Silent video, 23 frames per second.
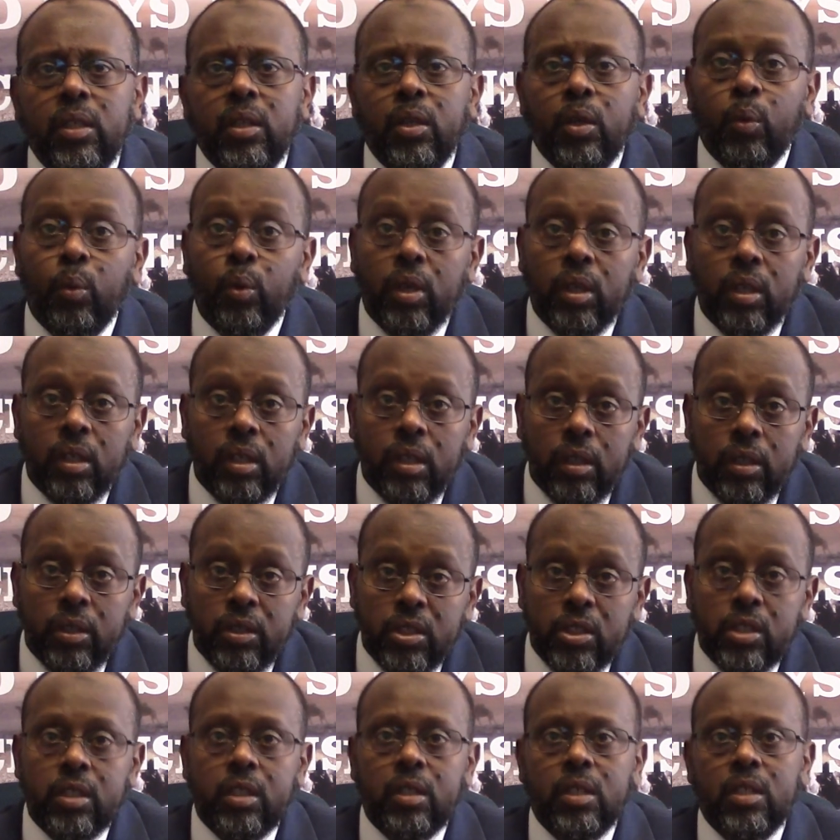will
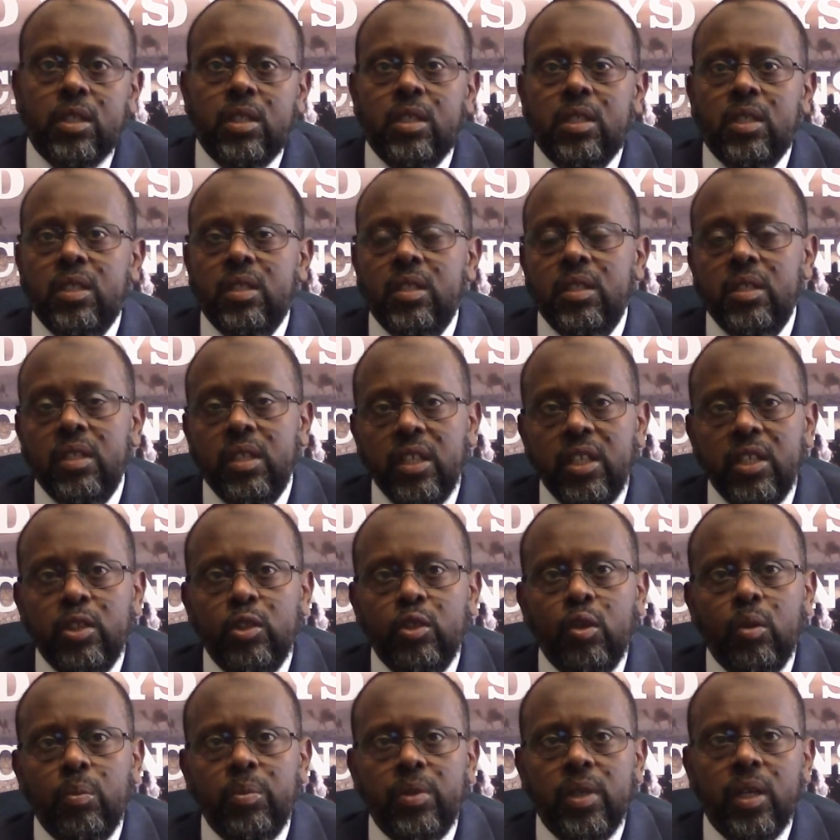discuss the
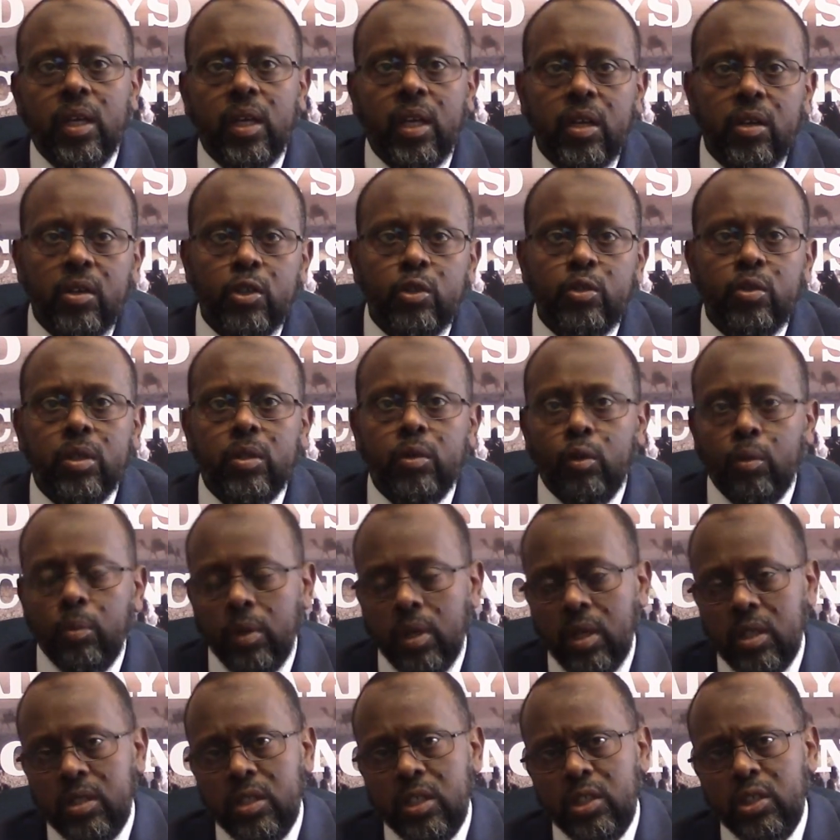Ethiopia-Eritrea
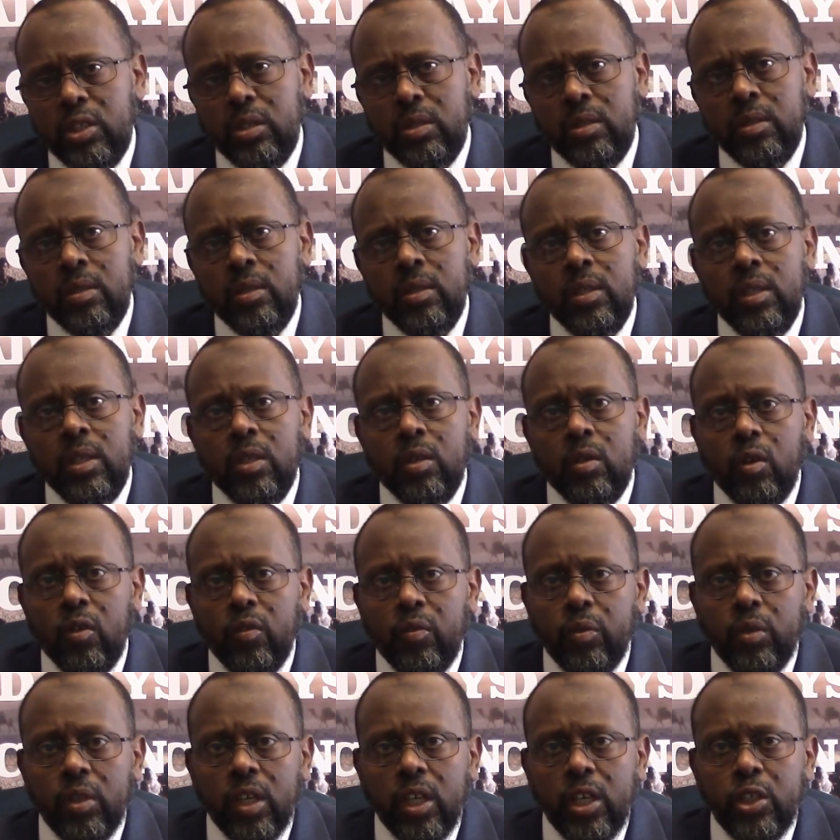normalization of
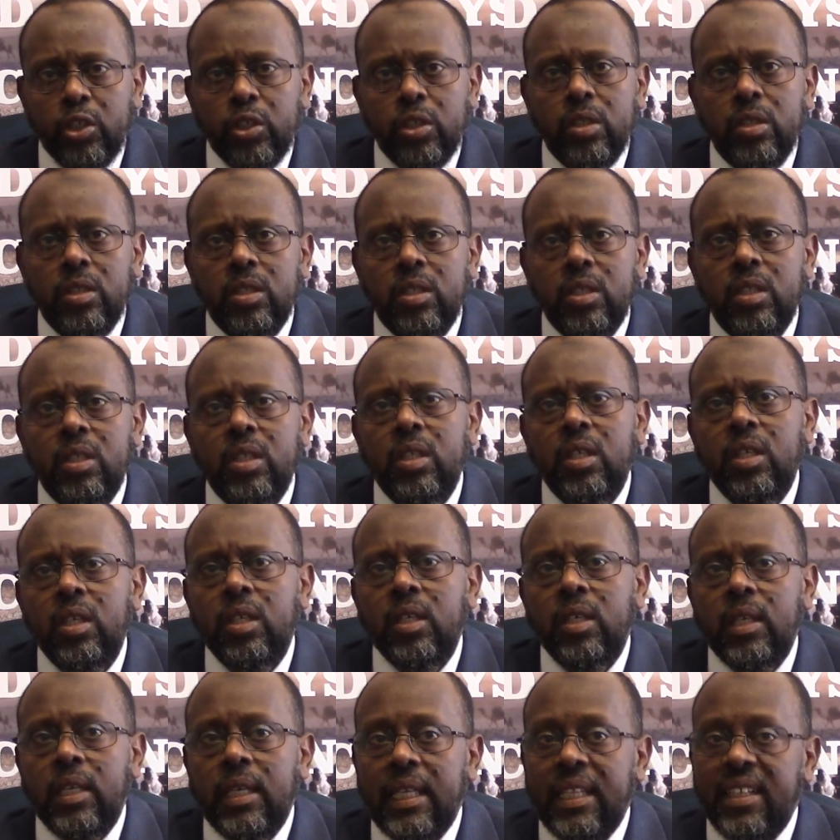relations,
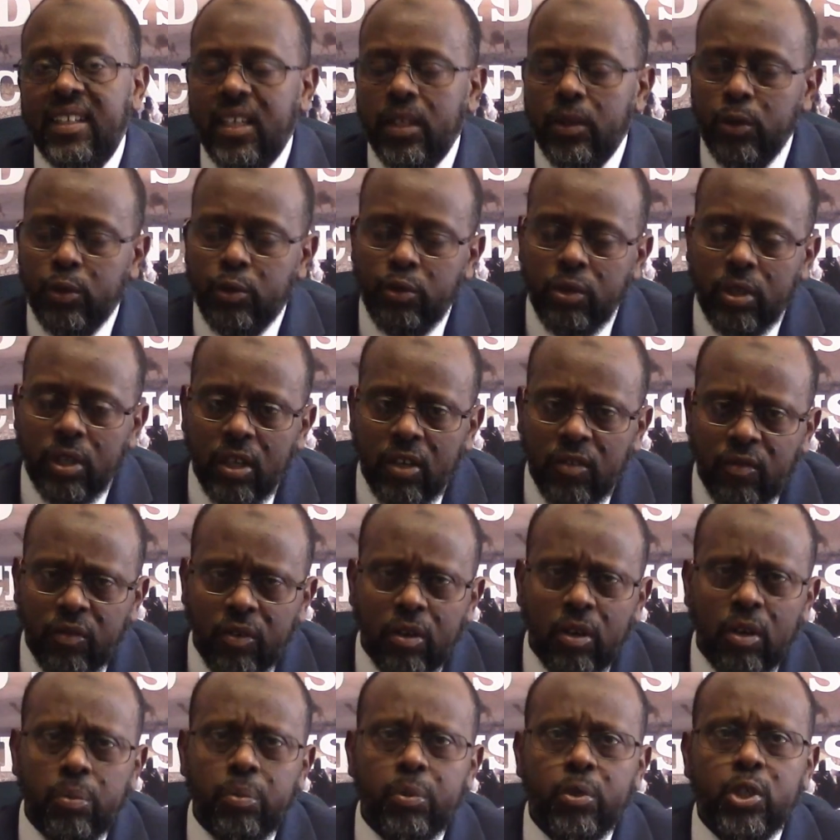the
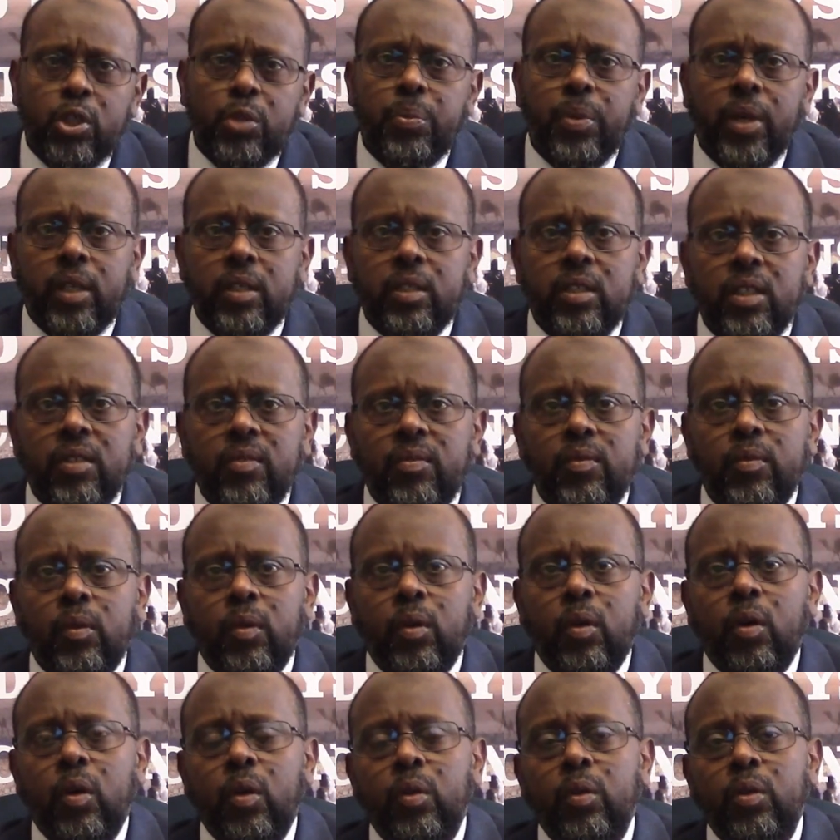Eritrean-Afar perspective
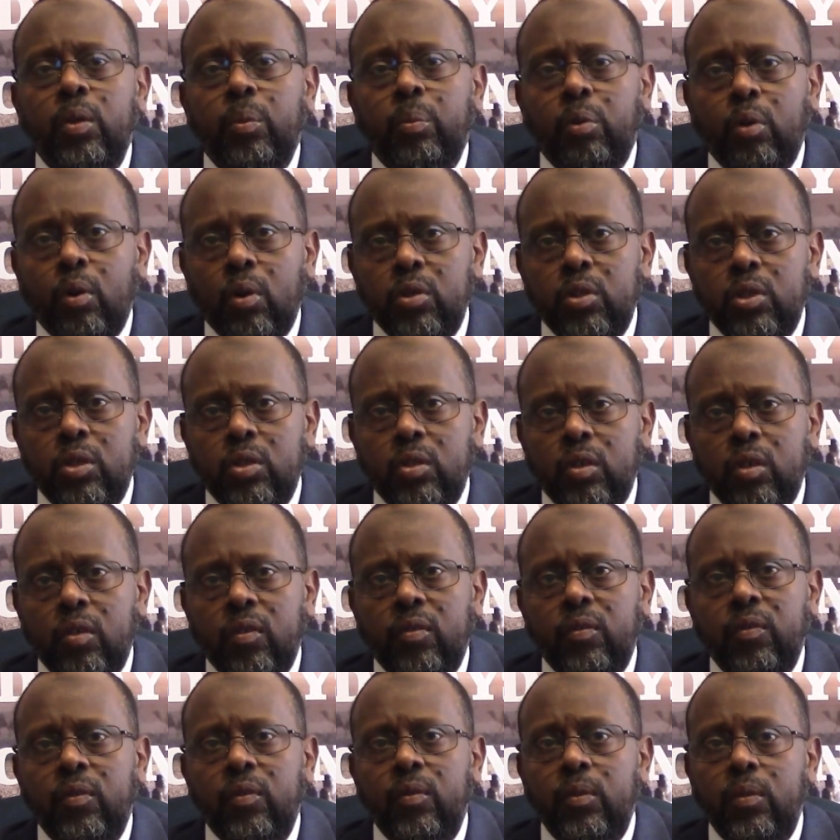on the process
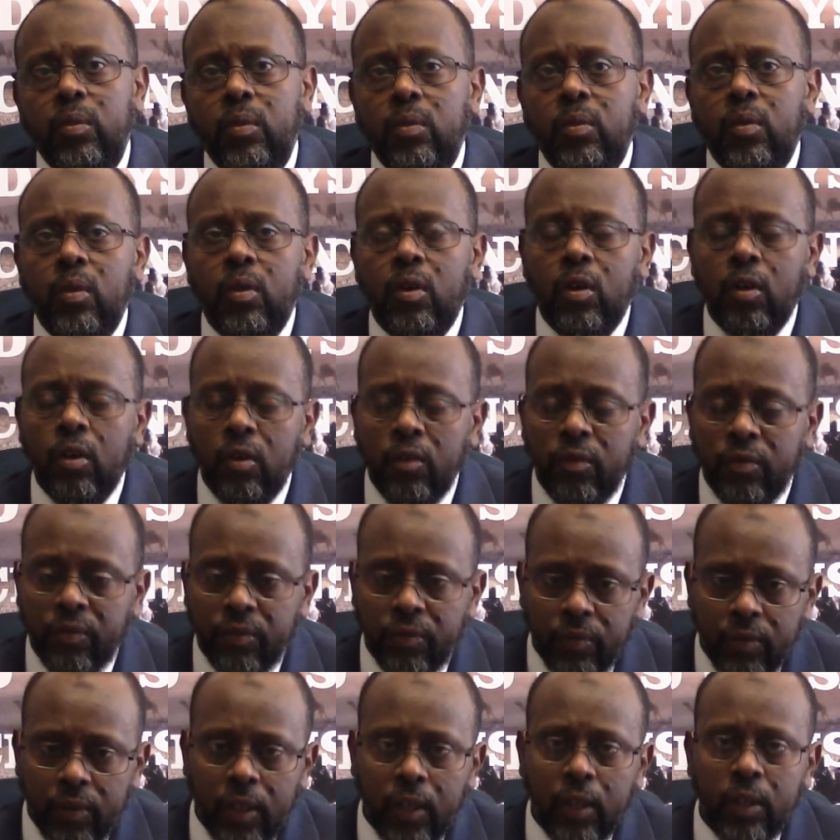of
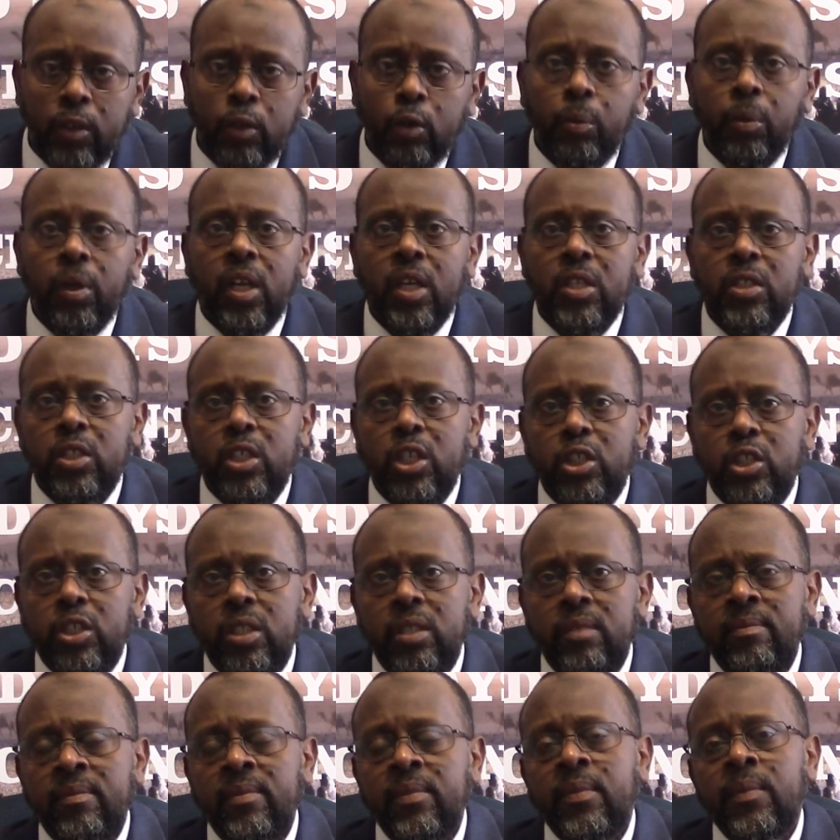
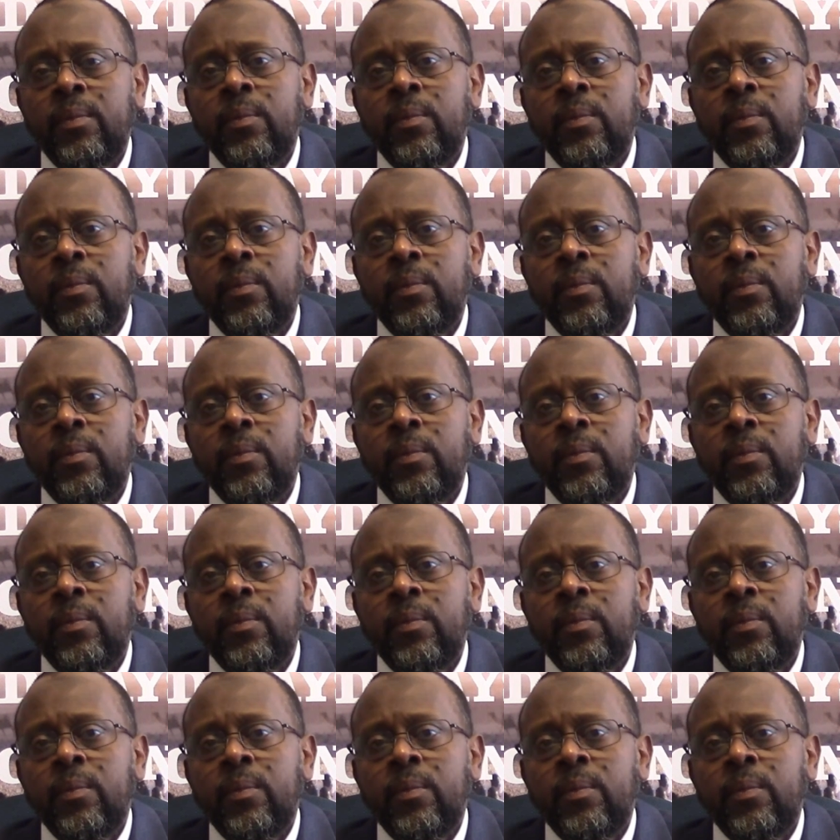normalization,